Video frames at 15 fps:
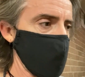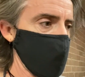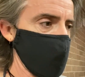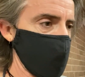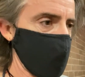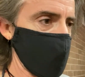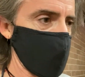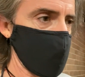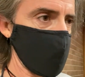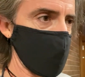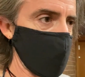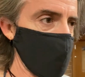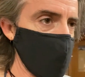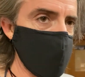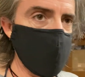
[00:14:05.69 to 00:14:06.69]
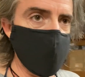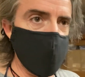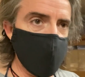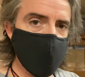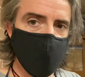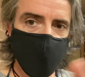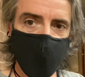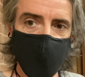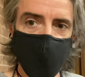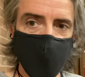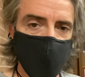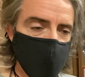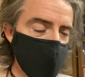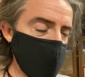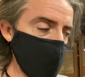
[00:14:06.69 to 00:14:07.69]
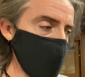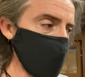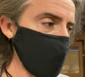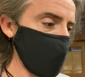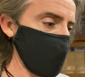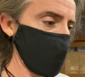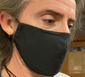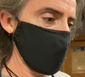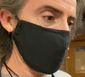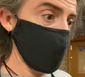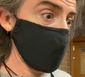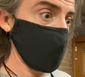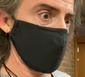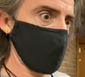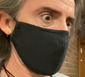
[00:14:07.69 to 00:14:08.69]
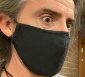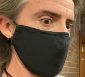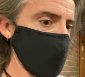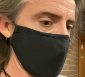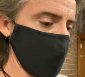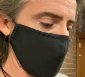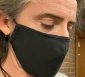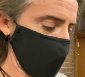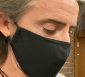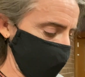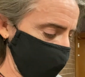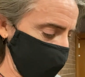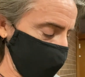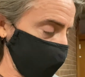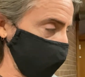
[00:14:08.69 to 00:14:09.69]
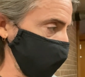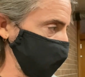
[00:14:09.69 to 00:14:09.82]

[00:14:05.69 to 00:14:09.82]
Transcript: especially when there's multiple different projects going and you've got kids running all over the place,